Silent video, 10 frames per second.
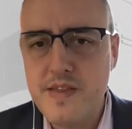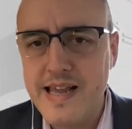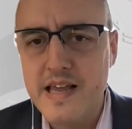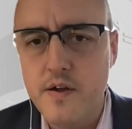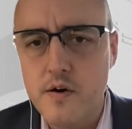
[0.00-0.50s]

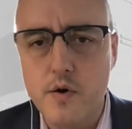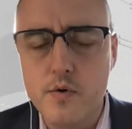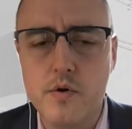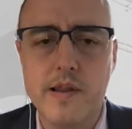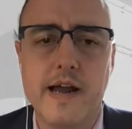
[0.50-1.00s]
in their
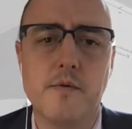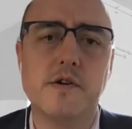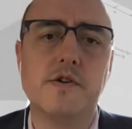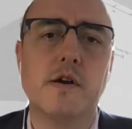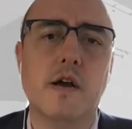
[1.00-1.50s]
local
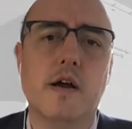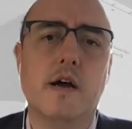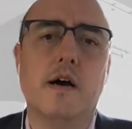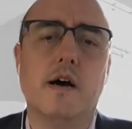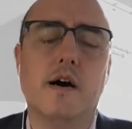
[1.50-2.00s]
language.
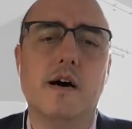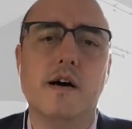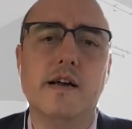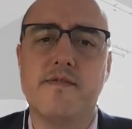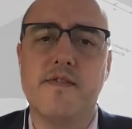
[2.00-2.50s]

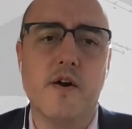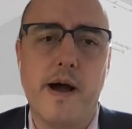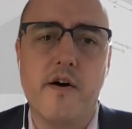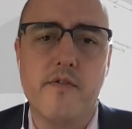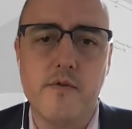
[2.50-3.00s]
It's a very
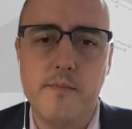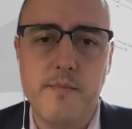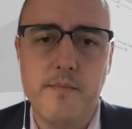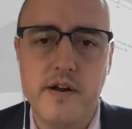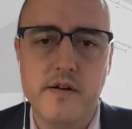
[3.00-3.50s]
powerful
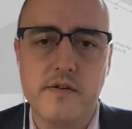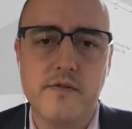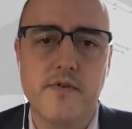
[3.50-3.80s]
memory